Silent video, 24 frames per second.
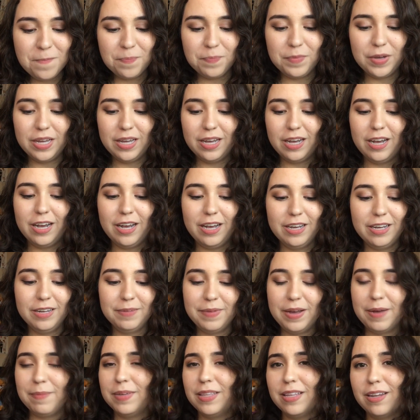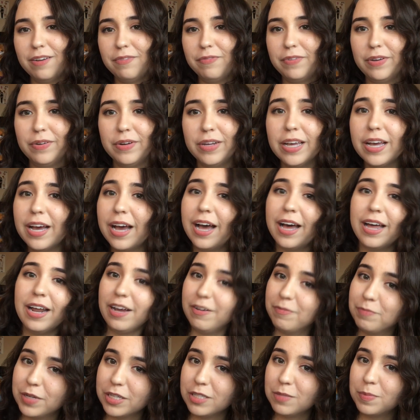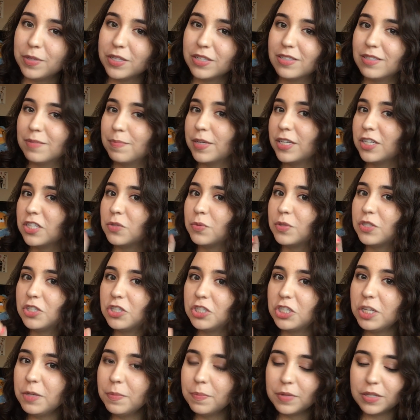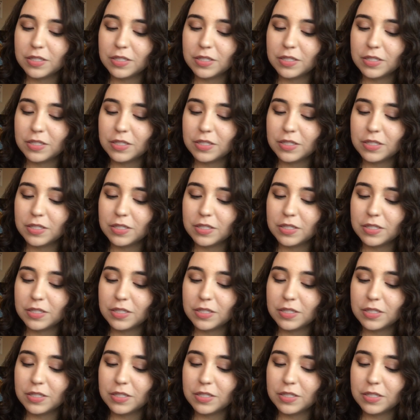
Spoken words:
but I'm happy that I found it at Half Price Books because it was cheap,